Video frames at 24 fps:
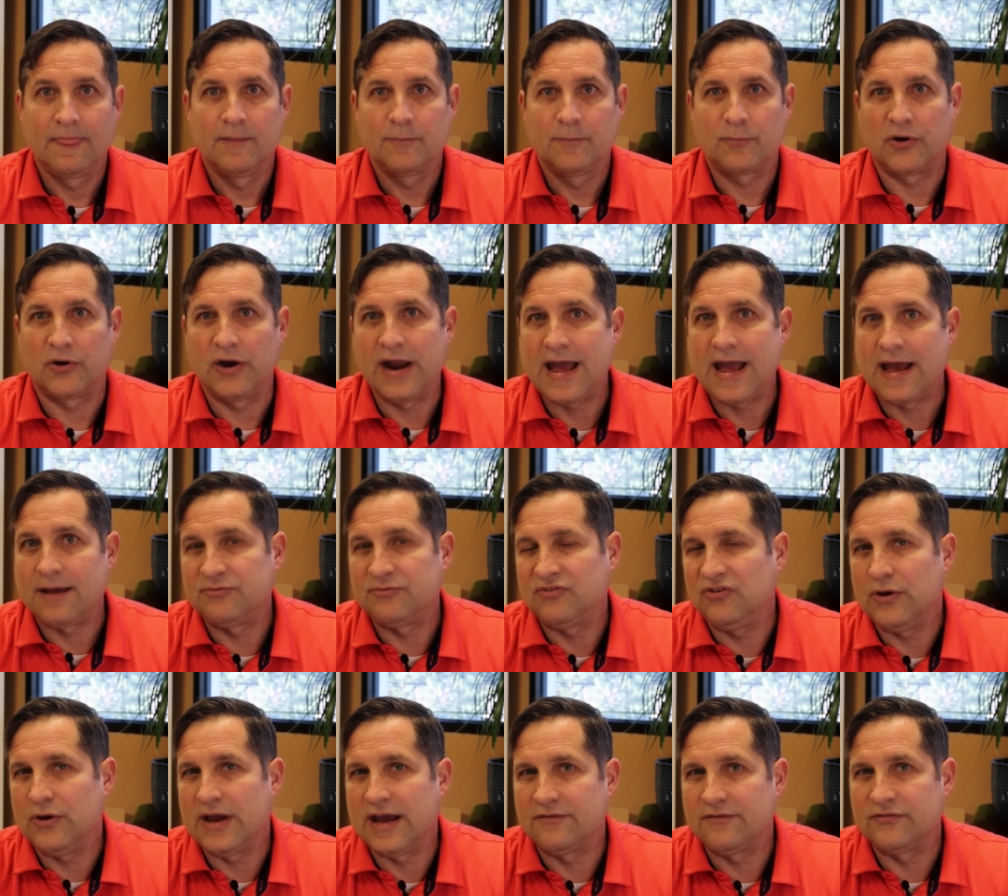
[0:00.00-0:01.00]
Perhaps
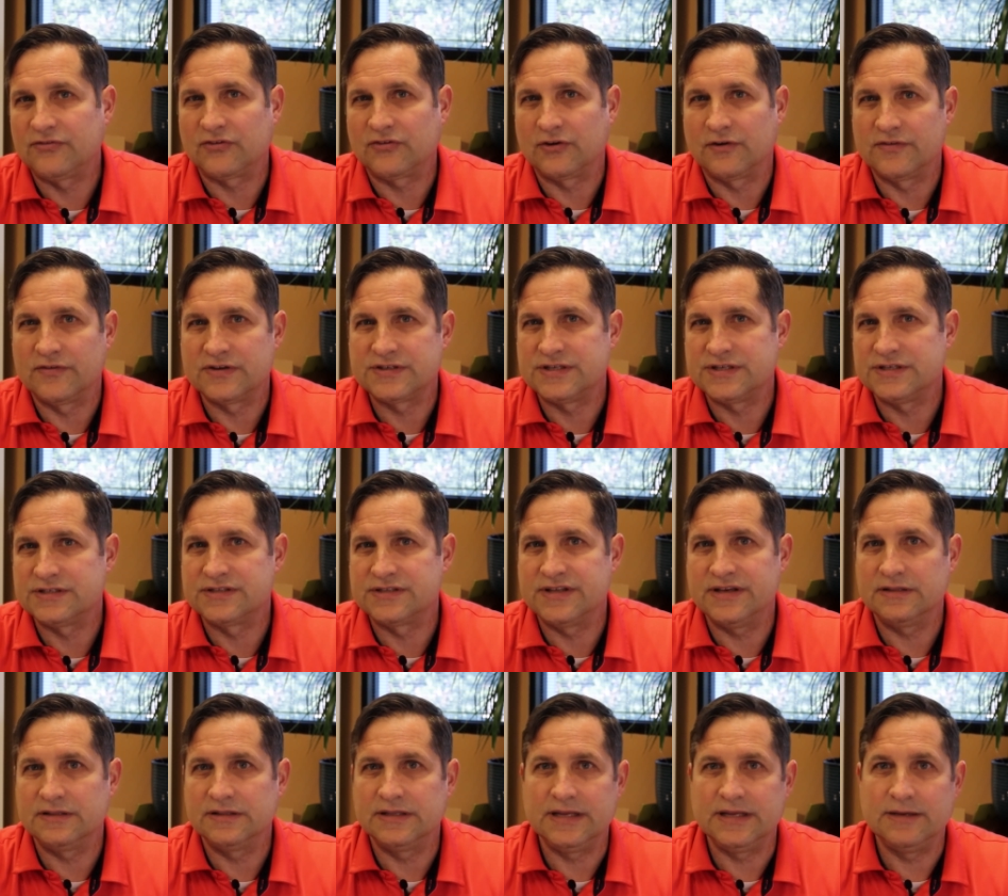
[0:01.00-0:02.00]
you have services
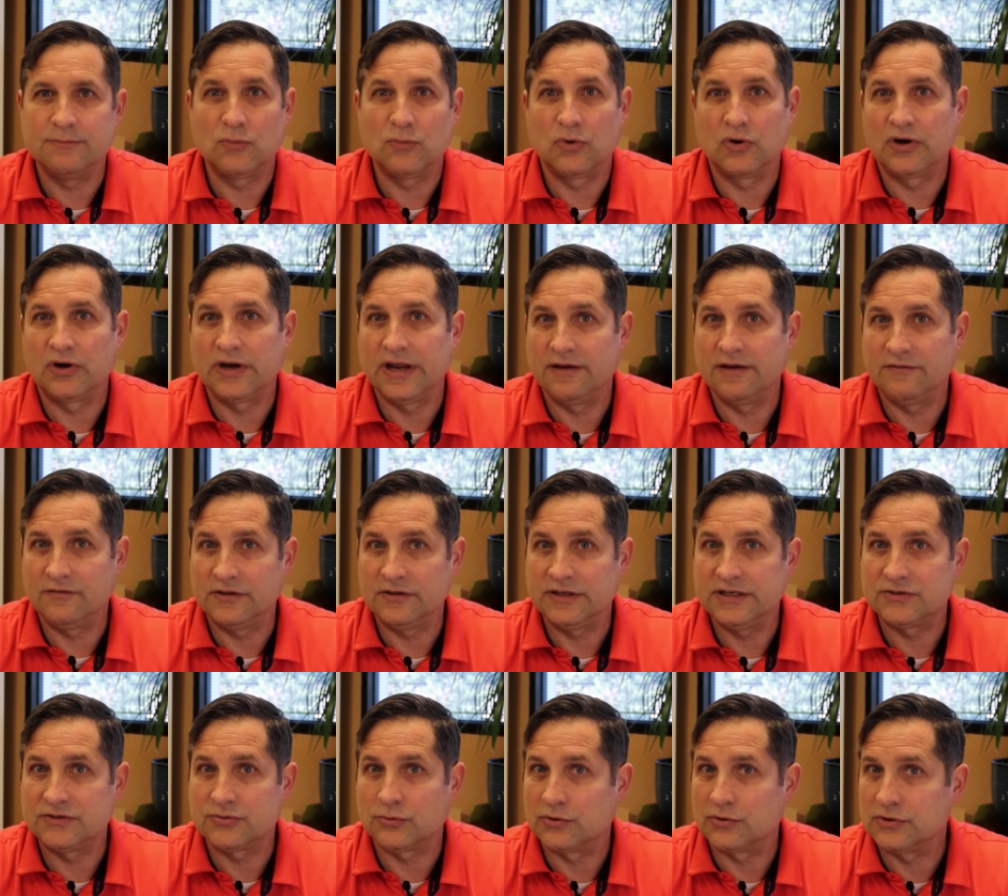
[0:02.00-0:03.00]
that lean more heavily
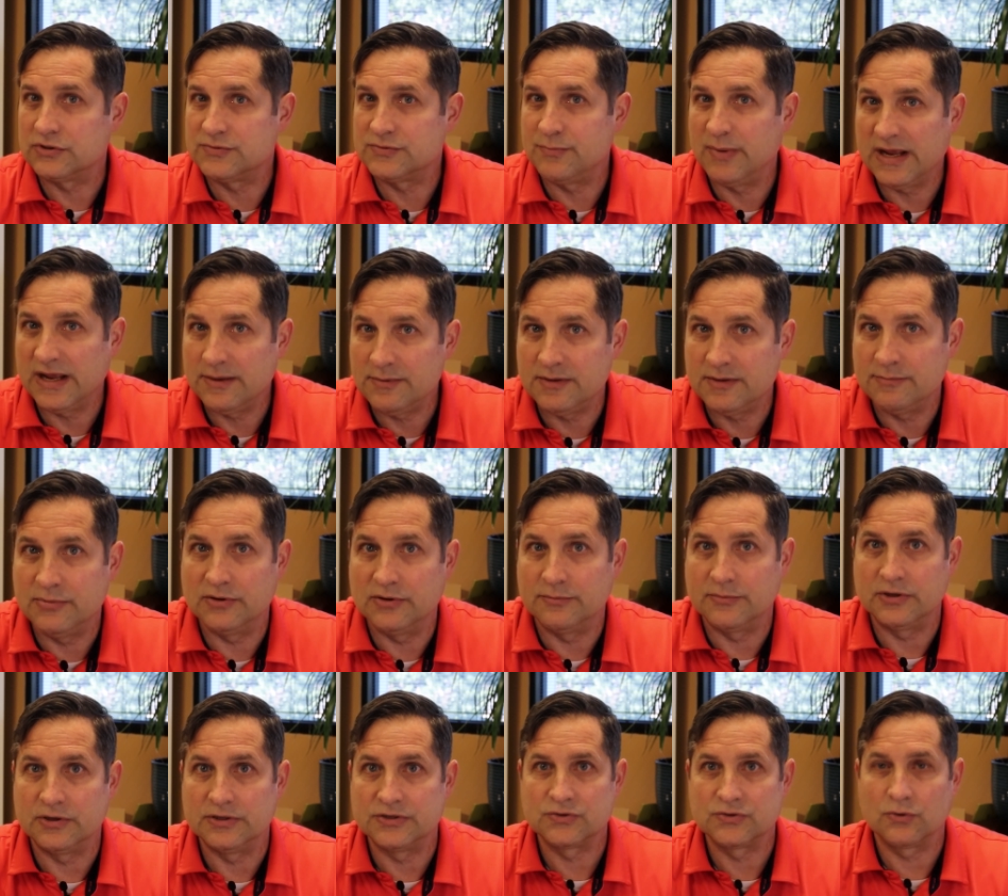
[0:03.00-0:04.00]
towards baby
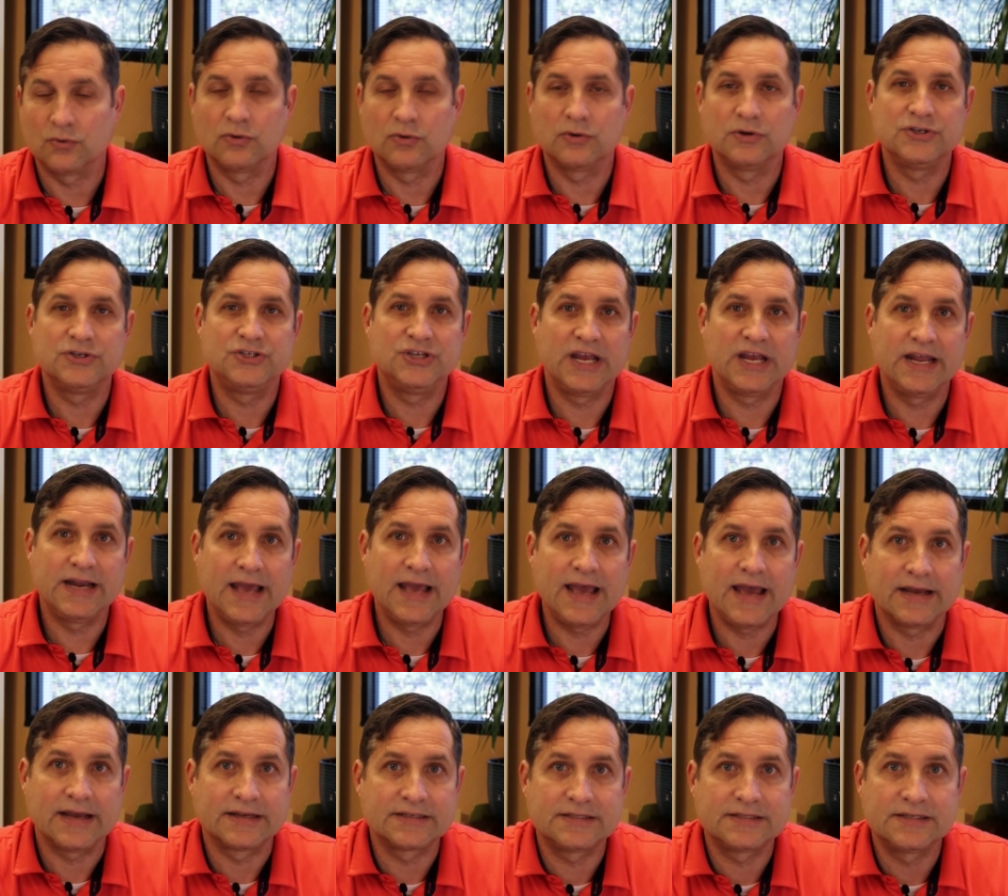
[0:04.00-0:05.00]
boomers or Gen
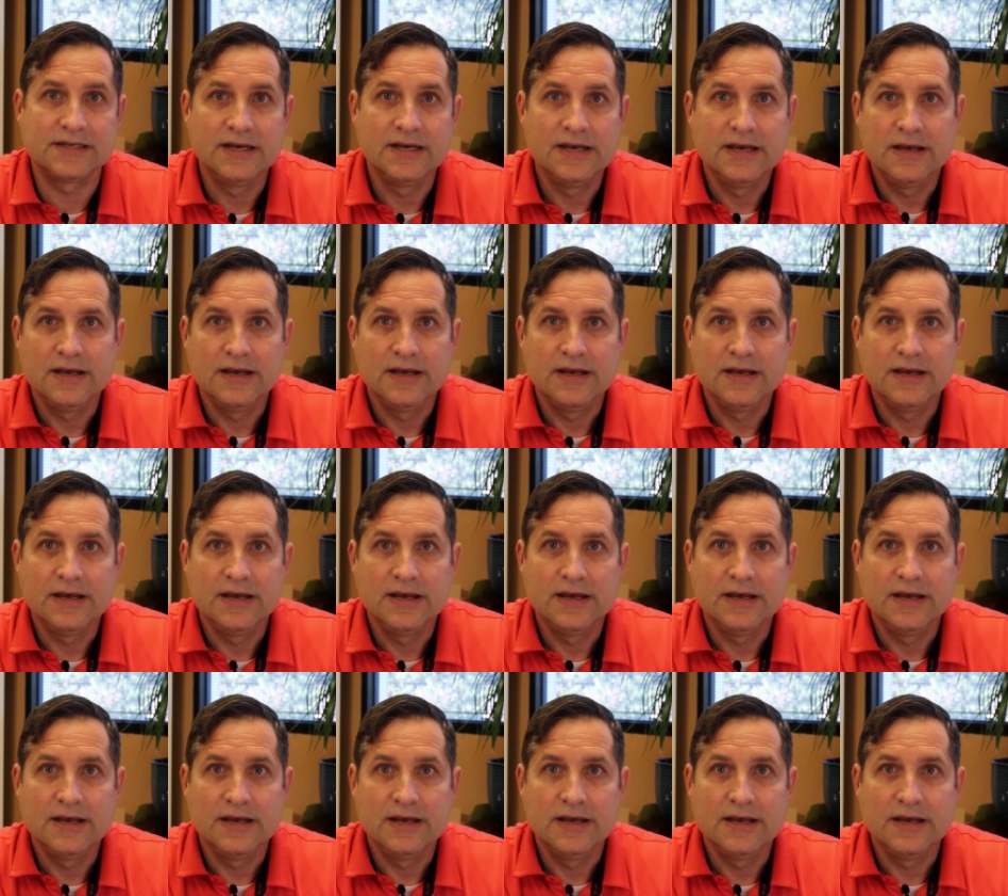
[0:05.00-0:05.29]
X.